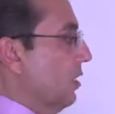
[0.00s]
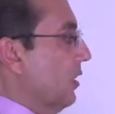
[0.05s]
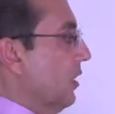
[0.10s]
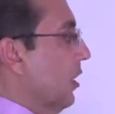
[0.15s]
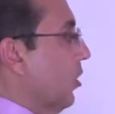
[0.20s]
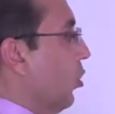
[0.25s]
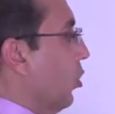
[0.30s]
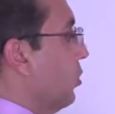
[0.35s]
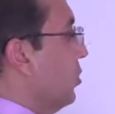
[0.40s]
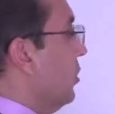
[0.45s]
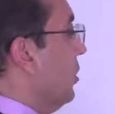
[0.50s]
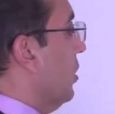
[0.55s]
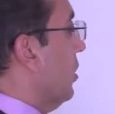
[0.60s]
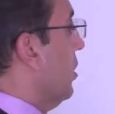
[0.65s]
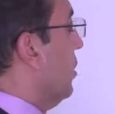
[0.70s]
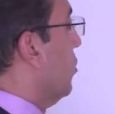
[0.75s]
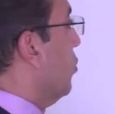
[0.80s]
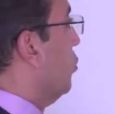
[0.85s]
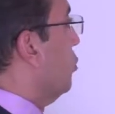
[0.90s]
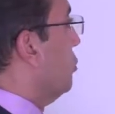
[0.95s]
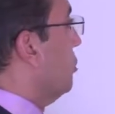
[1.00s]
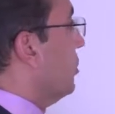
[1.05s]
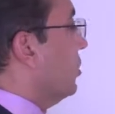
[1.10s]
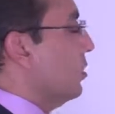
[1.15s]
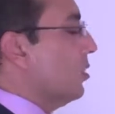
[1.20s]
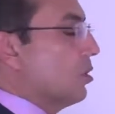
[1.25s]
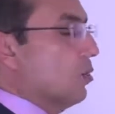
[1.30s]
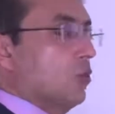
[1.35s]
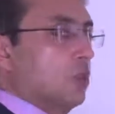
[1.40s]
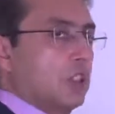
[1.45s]
the logical
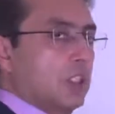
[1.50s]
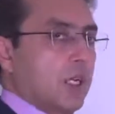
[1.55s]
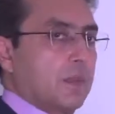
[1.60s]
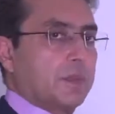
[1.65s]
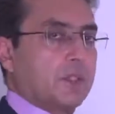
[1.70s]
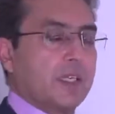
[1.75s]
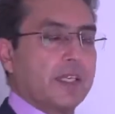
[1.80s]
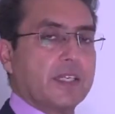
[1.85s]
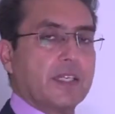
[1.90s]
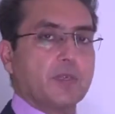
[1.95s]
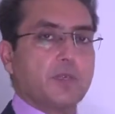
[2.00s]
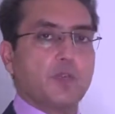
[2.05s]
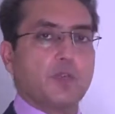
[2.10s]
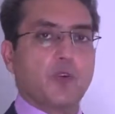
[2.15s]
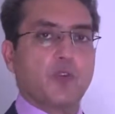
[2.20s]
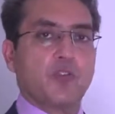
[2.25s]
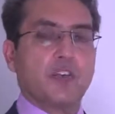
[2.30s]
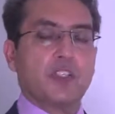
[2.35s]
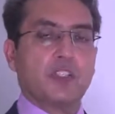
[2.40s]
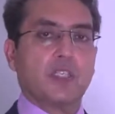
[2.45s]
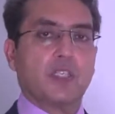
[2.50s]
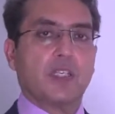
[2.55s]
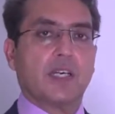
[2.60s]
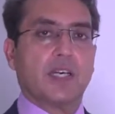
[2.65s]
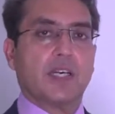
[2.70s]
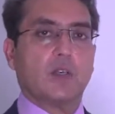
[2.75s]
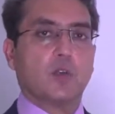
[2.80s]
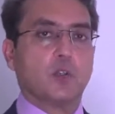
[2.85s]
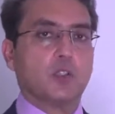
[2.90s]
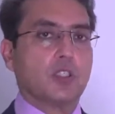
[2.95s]
conclusion through steps like a provisional
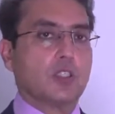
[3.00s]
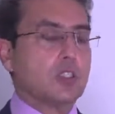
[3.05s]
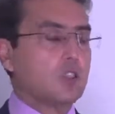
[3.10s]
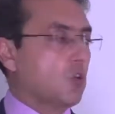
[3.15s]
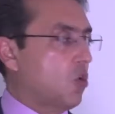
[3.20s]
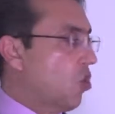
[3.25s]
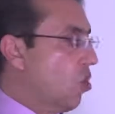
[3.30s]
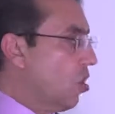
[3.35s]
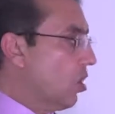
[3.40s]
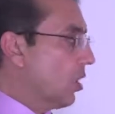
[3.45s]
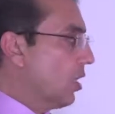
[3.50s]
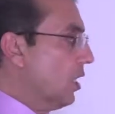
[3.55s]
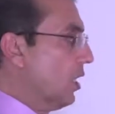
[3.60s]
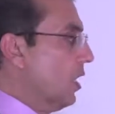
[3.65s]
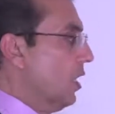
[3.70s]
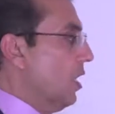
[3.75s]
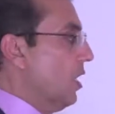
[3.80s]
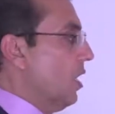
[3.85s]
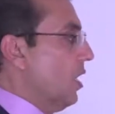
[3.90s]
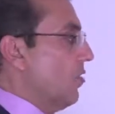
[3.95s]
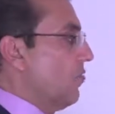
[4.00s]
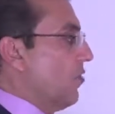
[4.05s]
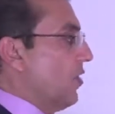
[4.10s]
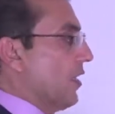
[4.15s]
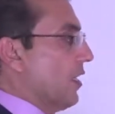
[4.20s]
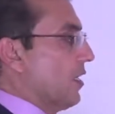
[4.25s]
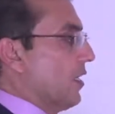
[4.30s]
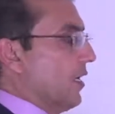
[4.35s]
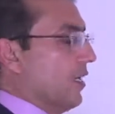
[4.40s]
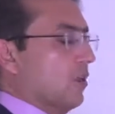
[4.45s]
diagnosis or a
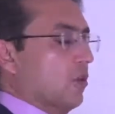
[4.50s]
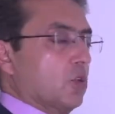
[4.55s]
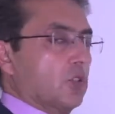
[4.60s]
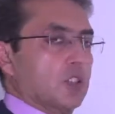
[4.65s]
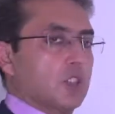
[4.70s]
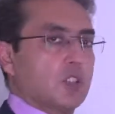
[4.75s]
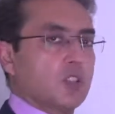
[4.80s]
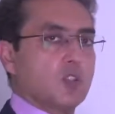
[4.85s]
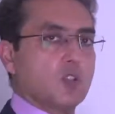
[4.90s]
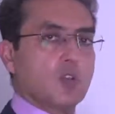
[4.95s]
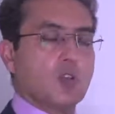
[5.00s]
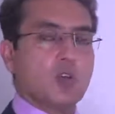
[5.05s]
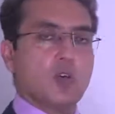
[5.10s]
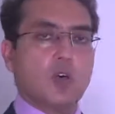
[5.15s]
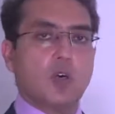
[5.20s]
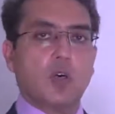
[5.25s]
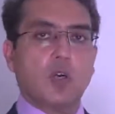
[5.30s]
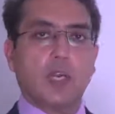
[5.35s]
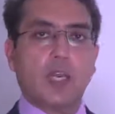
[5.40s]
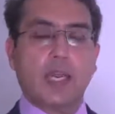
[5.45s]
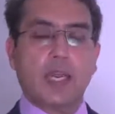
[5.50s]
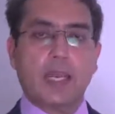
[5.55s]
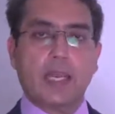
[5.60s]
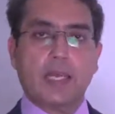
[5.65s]
final diagnosis. So